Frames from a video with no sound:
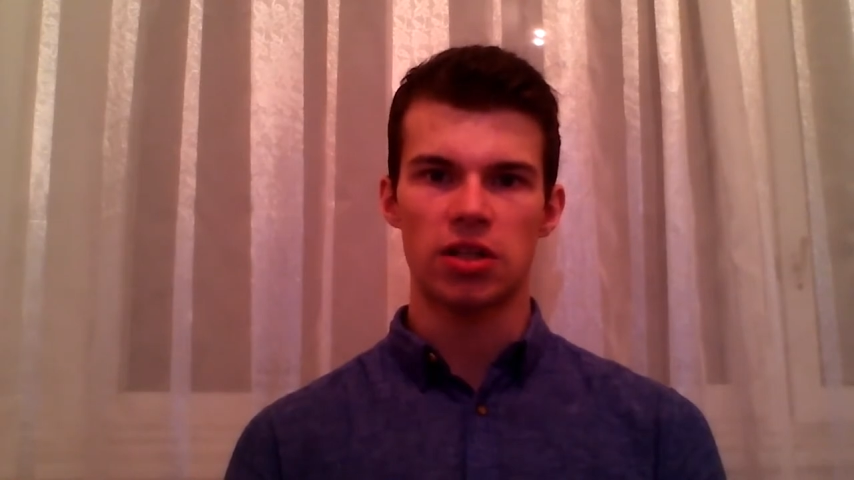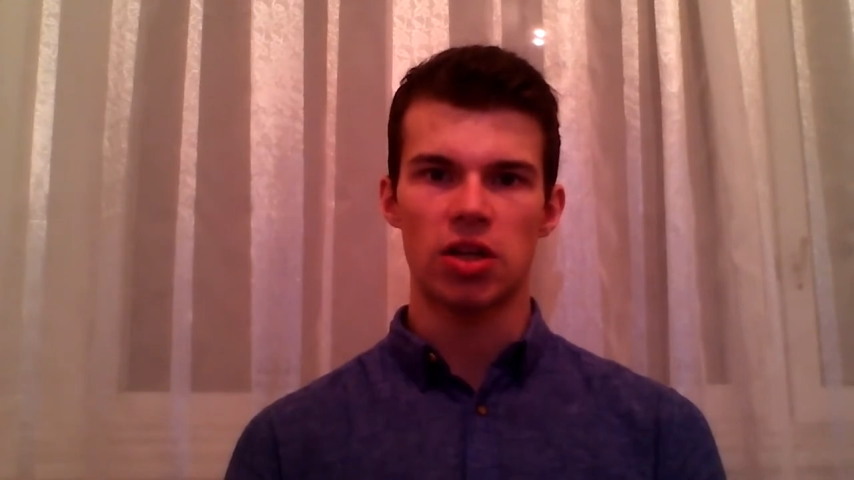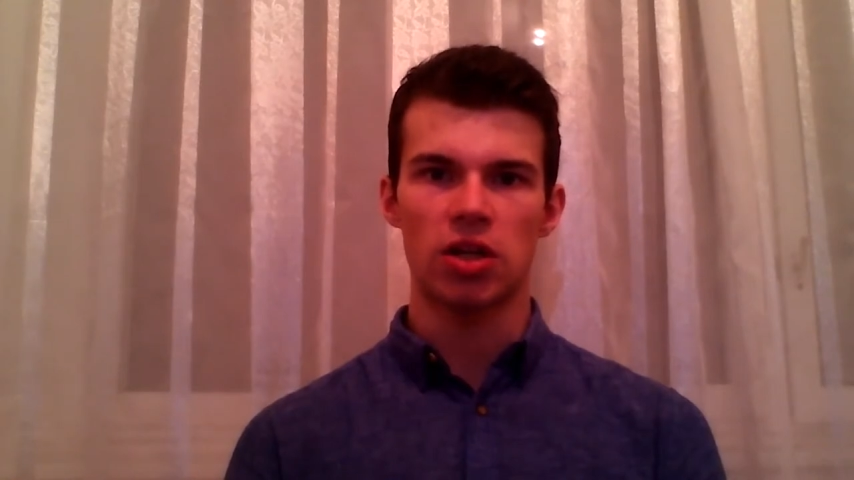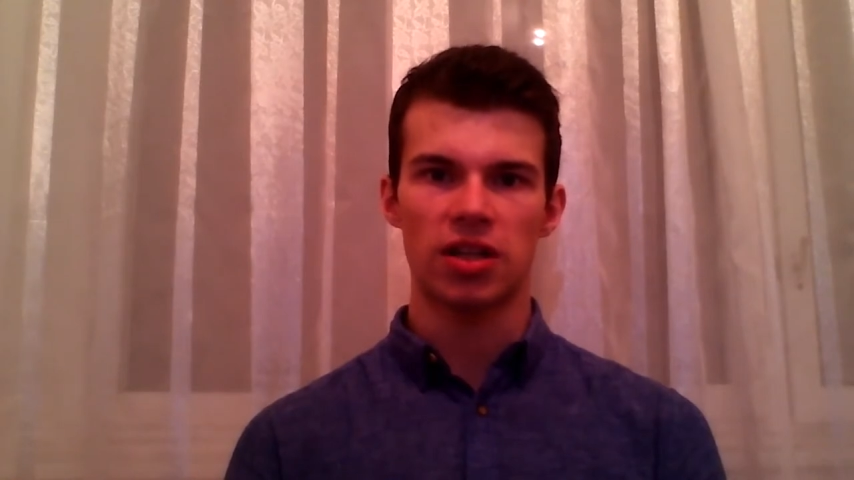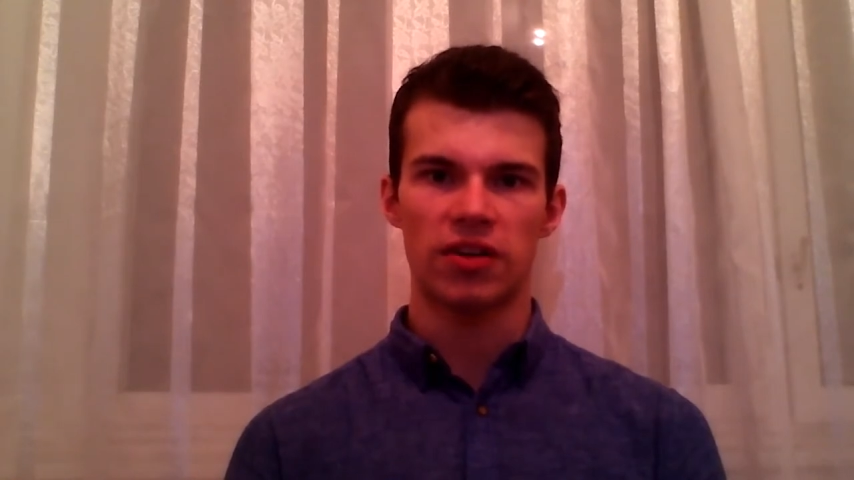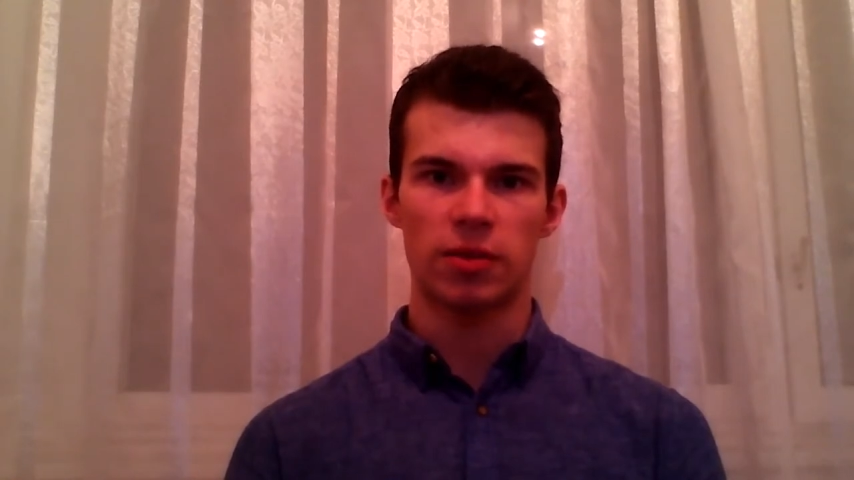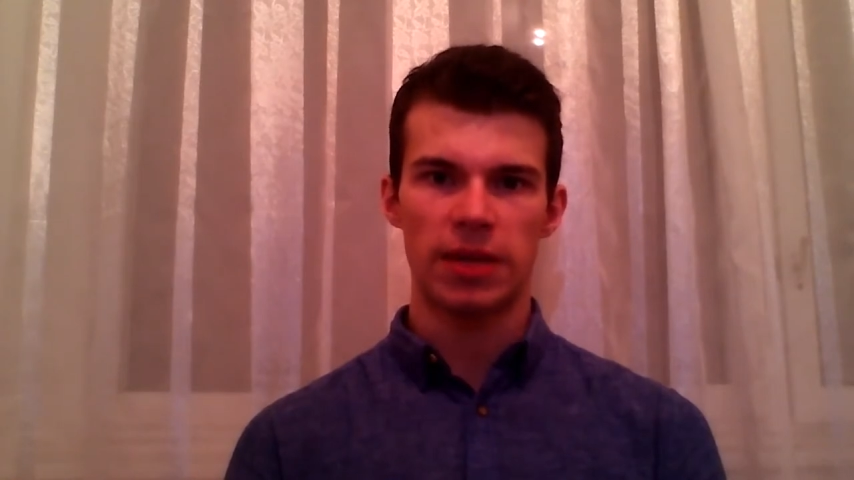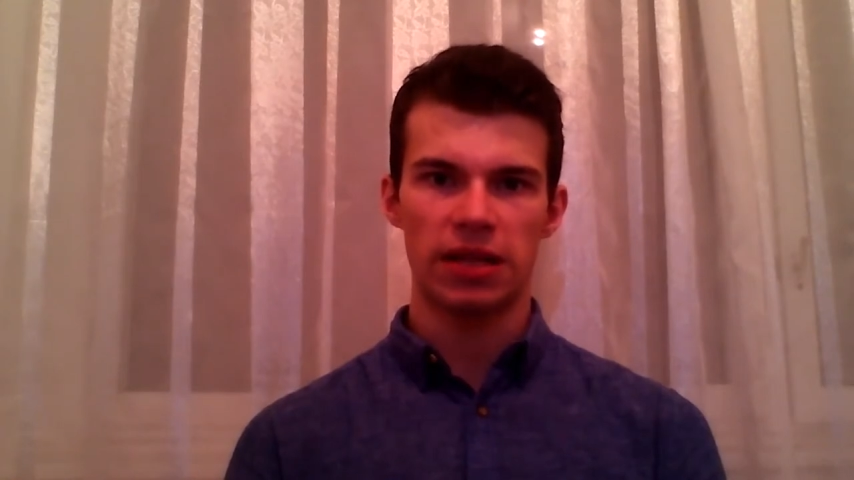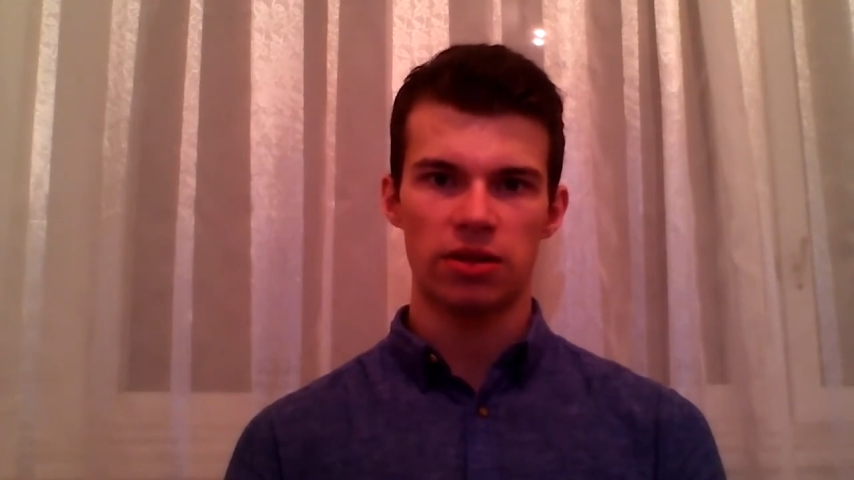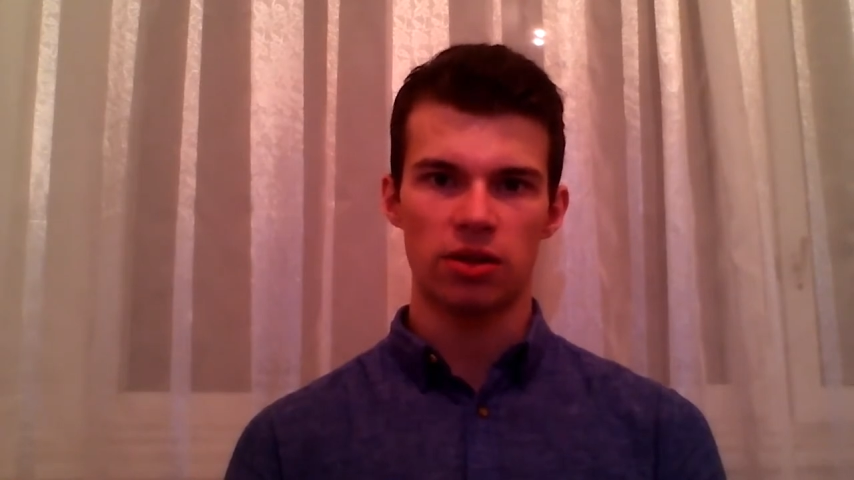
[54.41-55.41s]

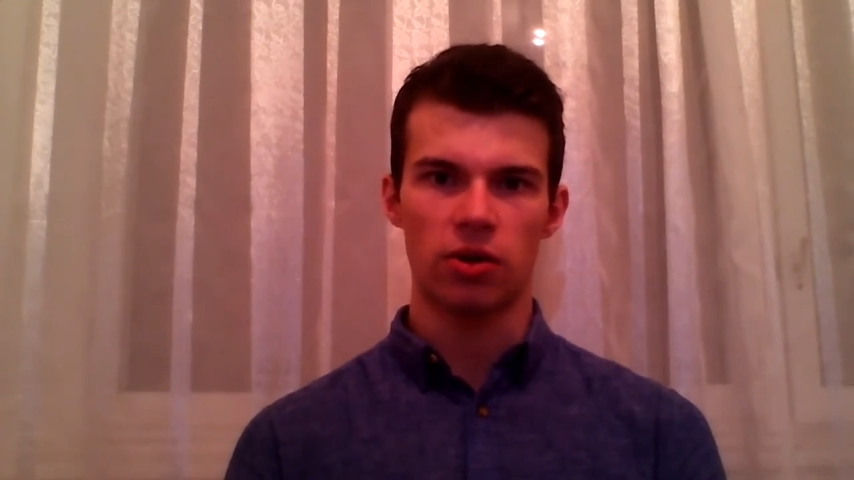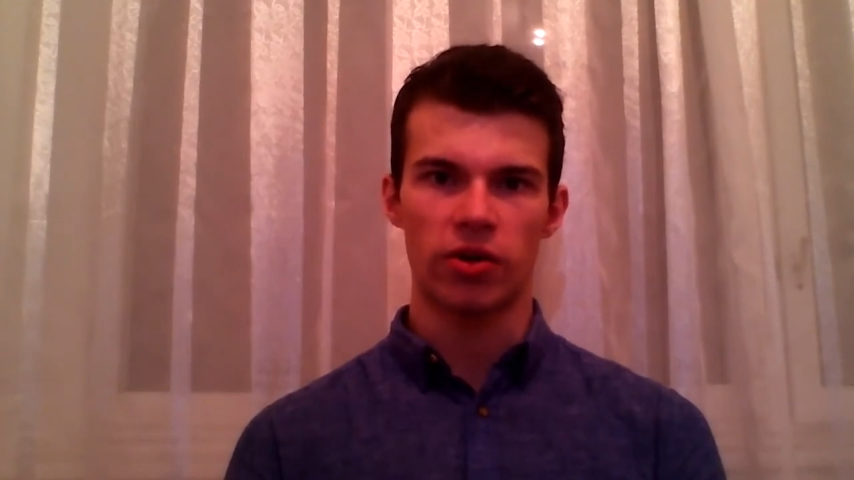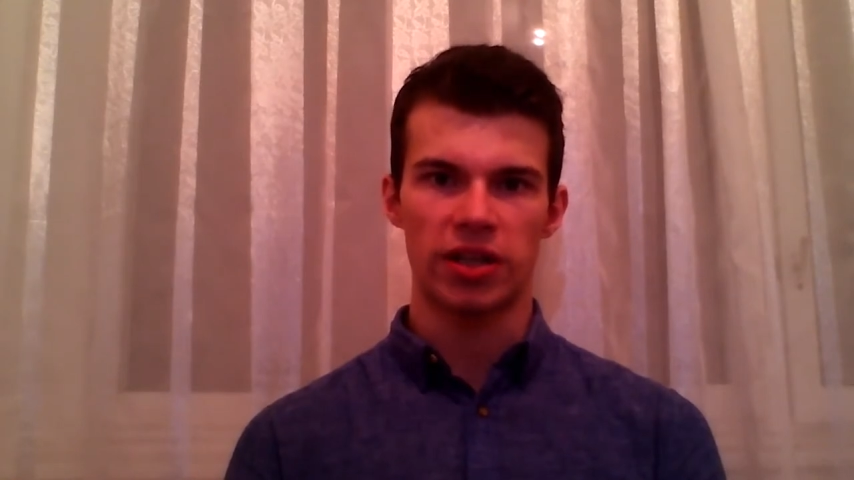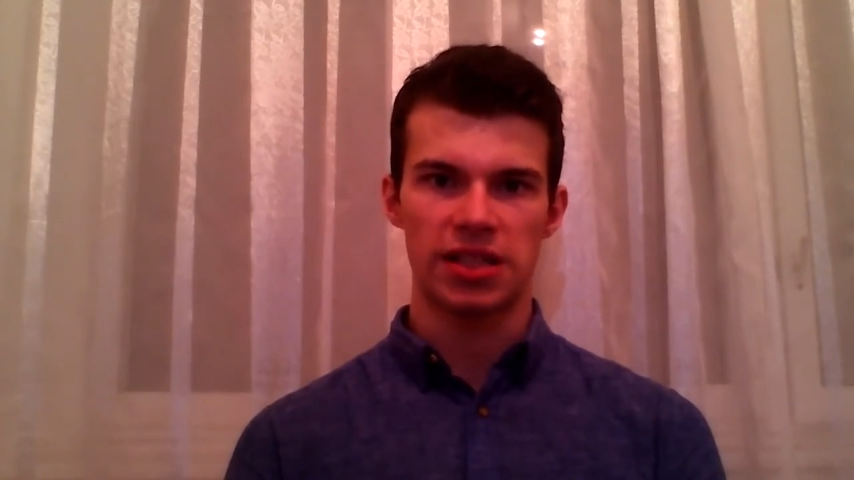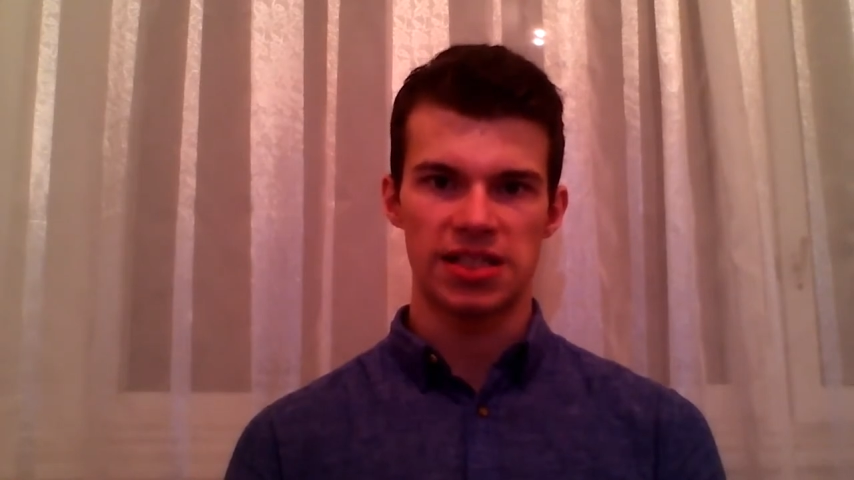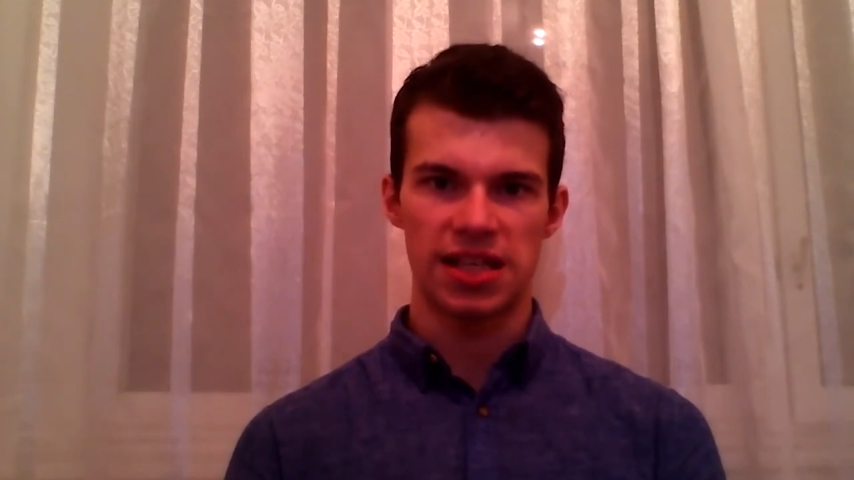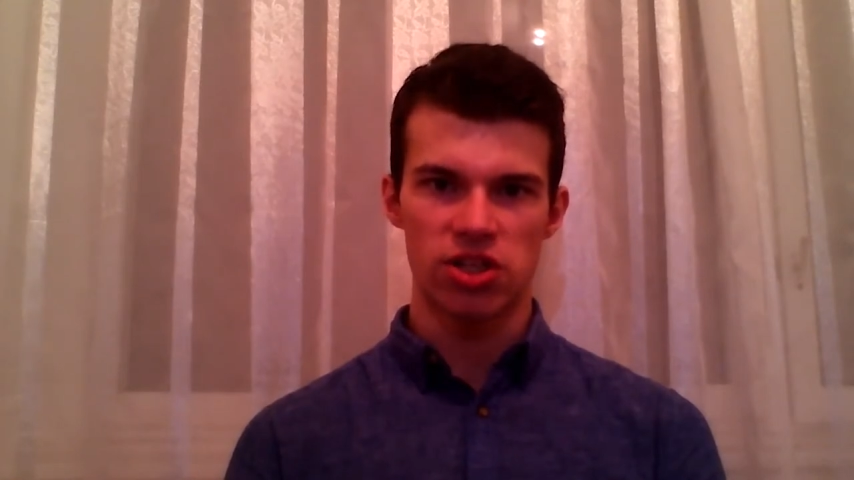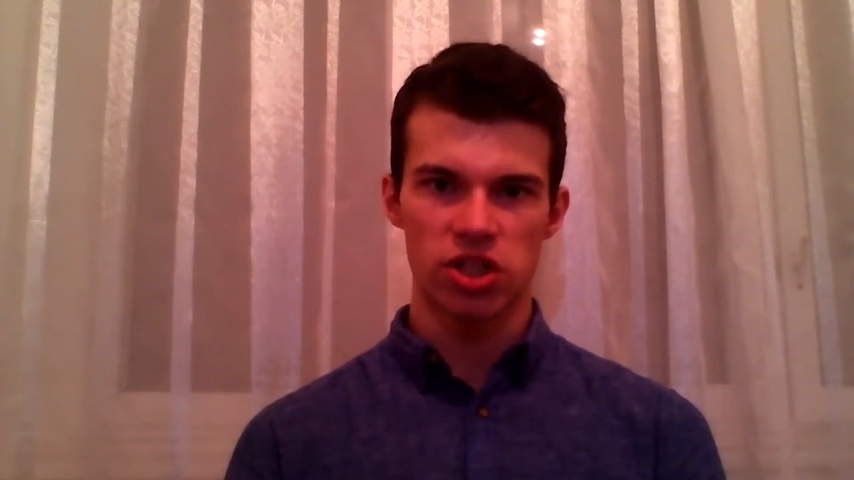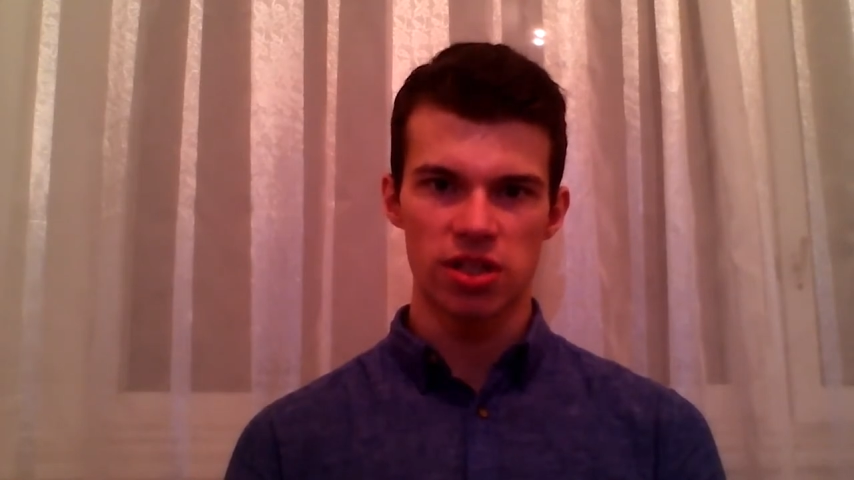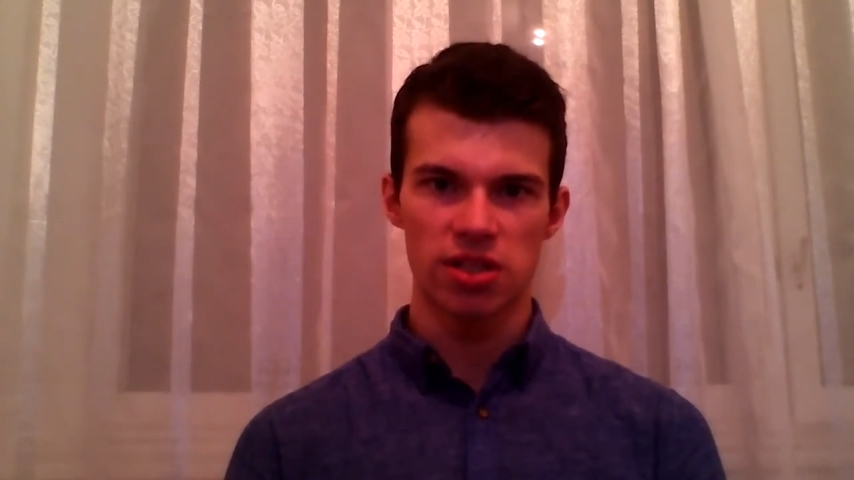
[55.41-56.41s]
non-governmental
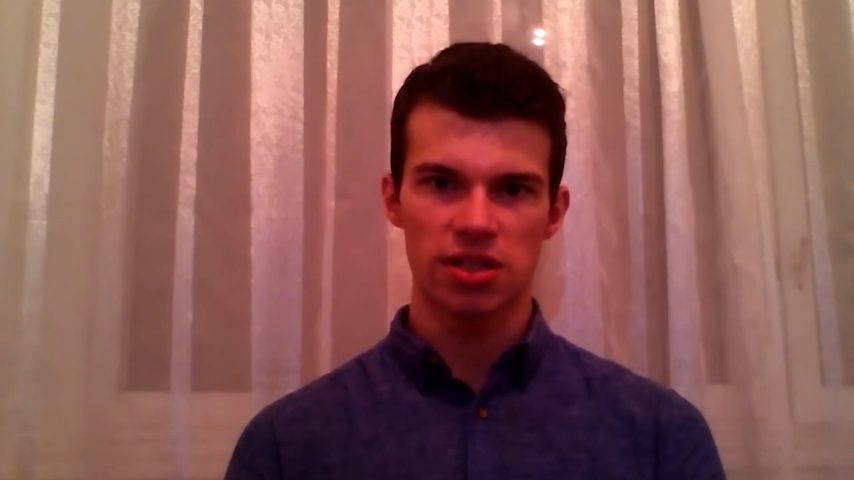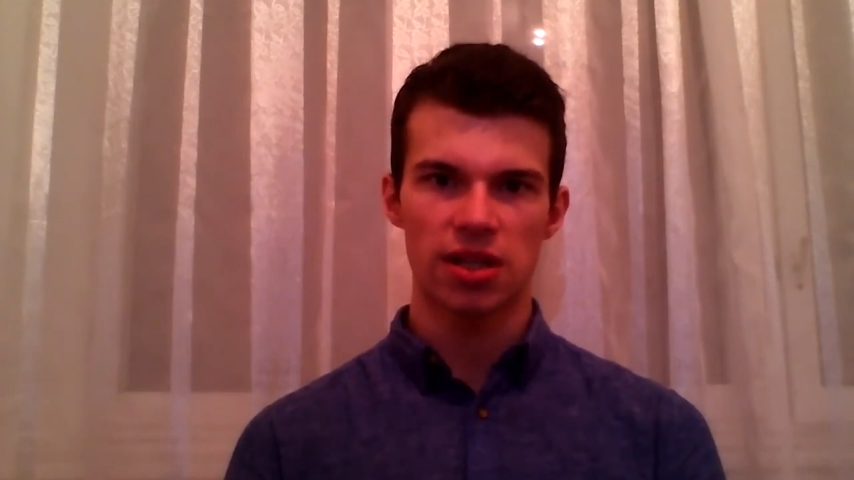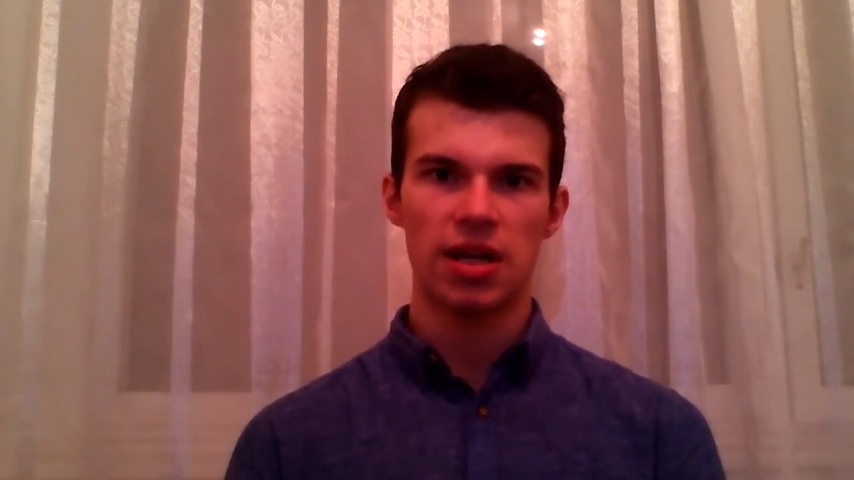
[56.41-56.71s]
organizations,